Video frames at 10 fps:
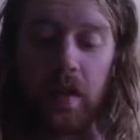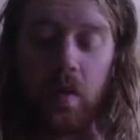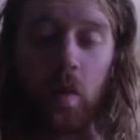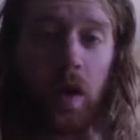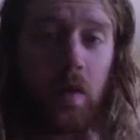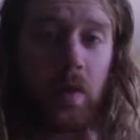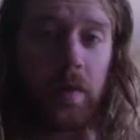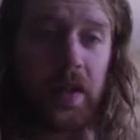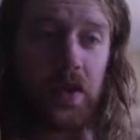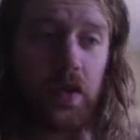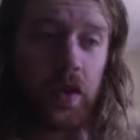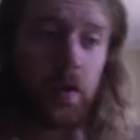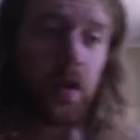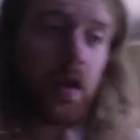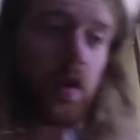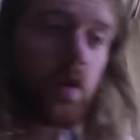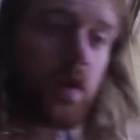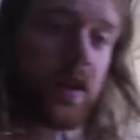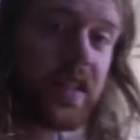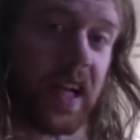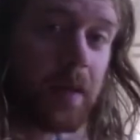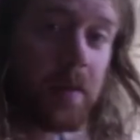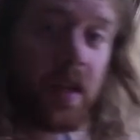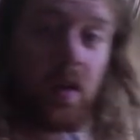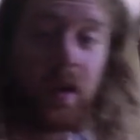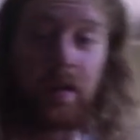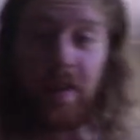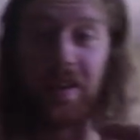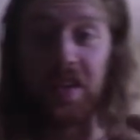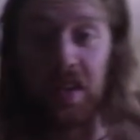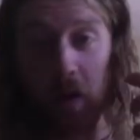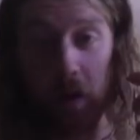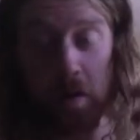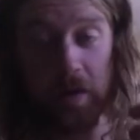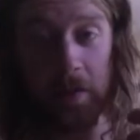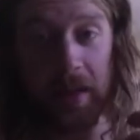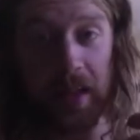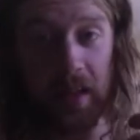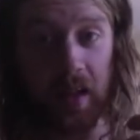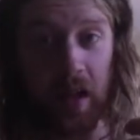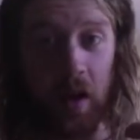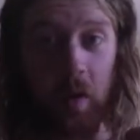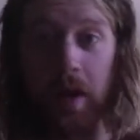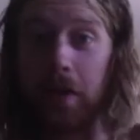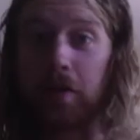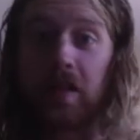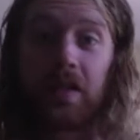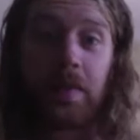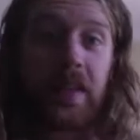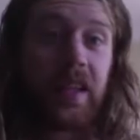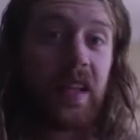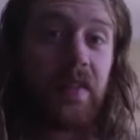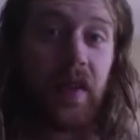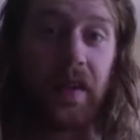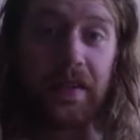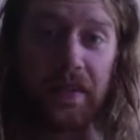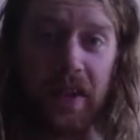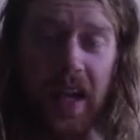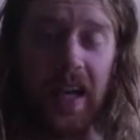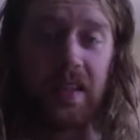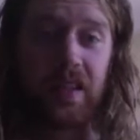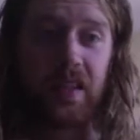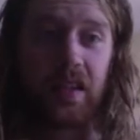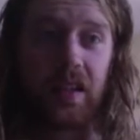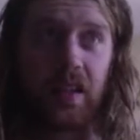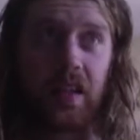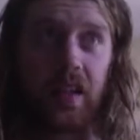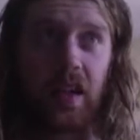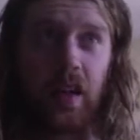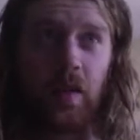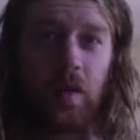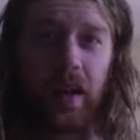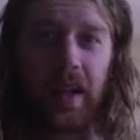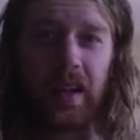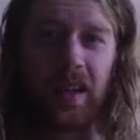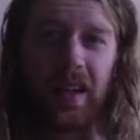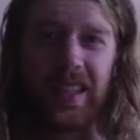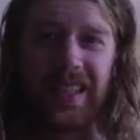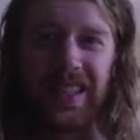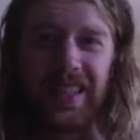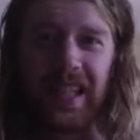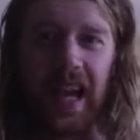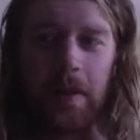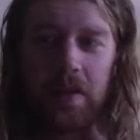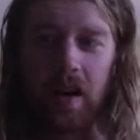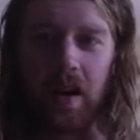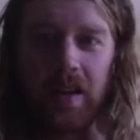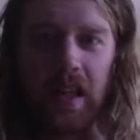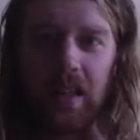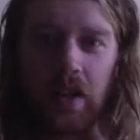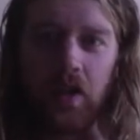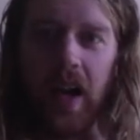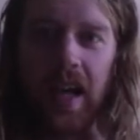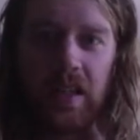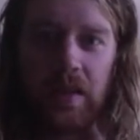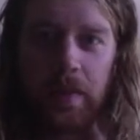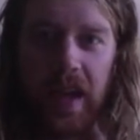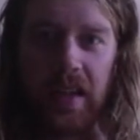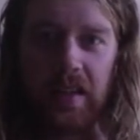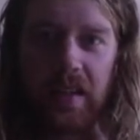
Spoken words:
what would be true? Would time be going very slow for me, or I would just be thinking very fast? Like time is a hard thing to grasp as a